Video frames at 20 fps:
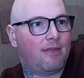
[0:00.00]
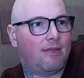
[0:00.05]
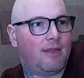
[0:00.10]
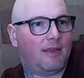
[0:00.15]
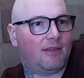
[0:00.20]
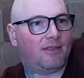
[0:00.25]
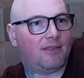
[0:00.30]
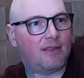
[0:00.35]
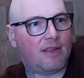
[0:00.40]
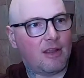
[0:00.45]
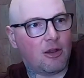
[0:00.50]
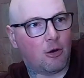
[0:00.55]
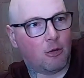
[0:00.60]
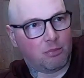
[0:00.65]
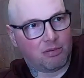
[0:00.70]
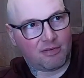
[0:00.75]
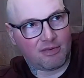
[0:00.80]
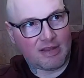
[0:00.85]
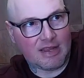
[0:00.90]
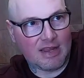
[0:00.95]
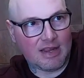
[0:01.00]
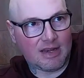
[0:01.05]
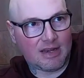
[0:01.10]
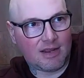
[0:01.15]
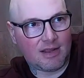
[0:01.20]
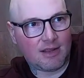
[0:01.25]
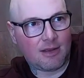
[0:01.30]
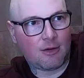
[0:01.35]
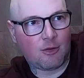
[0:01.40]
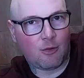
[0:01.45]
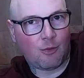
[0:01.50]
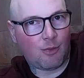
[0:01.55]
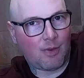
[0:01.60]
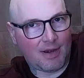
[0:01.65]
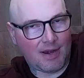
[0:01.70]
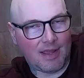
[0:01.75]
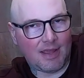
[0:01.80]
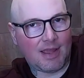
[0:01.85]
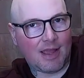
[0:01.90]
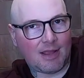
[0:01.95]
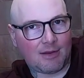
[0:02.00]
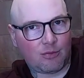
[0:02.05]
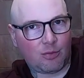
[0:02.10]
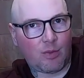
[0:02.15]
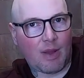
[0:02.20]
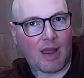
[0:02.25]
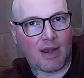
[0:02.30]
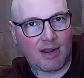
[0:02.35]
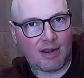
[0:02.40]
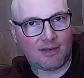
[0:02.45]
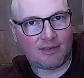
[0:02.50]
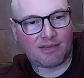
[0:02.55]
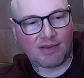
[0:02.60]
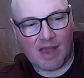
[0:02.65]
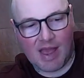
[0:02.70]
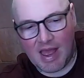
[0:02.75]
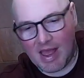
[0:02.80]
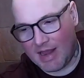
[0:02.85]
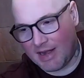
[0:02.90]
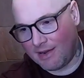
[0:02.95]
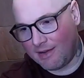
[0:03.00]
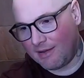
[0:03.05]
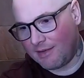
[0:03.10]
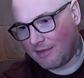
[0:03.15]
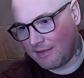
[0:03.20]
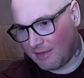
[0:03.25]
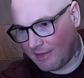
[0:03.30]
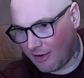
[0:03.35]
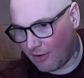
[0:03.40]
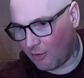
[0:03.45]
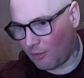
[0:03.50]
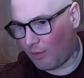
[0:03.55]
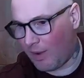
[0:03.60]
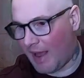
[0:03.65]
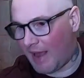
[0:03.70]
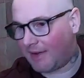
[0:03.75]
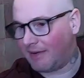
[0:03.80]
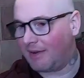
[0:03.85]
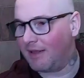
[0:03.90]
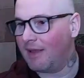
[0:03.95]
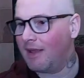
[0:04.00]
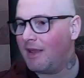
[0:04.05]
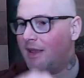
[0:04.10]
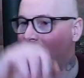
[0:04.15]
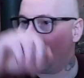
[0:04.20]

this neoprene, when it gets wet inside, they're wet.